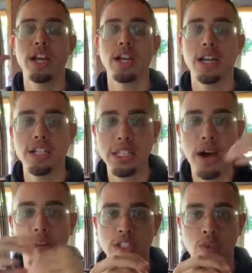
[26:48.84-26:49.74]
here, here's
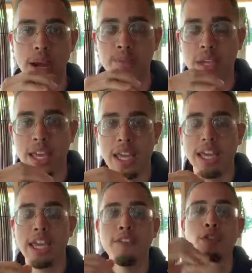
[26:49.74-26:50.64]
how it is, right?
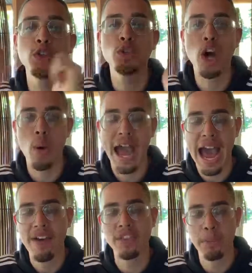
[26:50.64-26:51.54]
If you don't
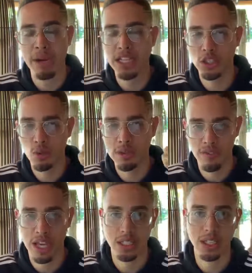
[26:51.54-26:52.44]
have the money to
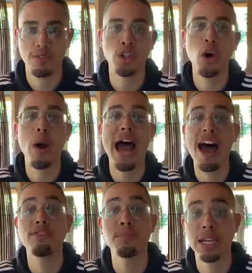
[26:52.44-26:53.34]
invest, if you don't
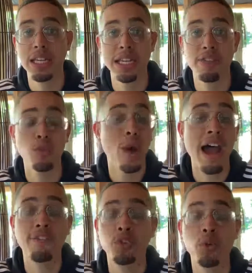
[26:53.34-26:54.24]
have money, if you
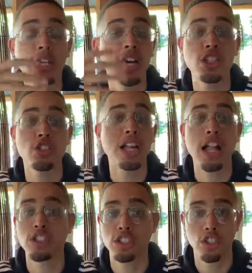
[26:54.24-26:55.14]
have three hundred
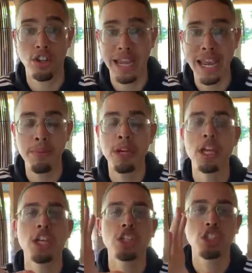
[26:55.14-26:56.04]
dollars to your name,
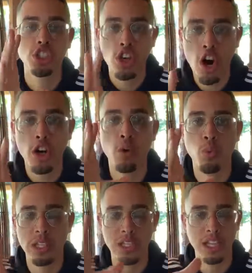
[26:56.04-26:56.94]
start
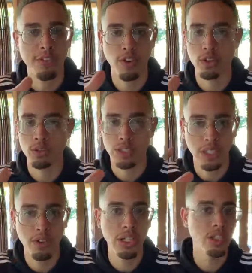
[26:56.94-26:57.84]
with ClickFunnels.
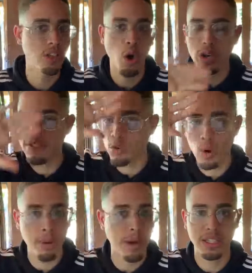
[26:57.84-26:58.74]
Literally, don't even
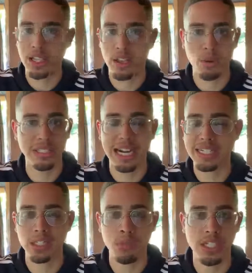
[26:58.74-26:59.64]
worry about the other ones that
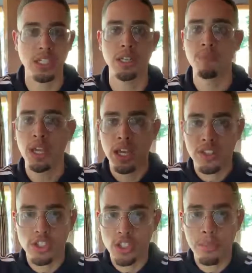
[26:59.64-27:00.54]
I just mentioned.
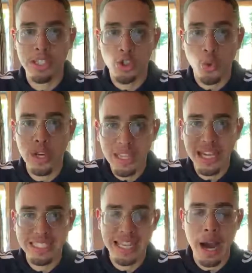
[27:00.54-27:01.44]
There's gonna be three
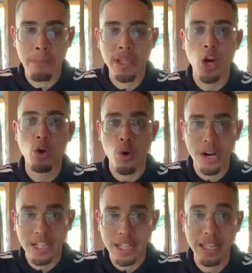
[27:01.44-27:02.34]
links down below. Go
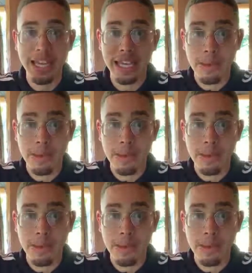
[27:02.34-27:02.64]
ahead and click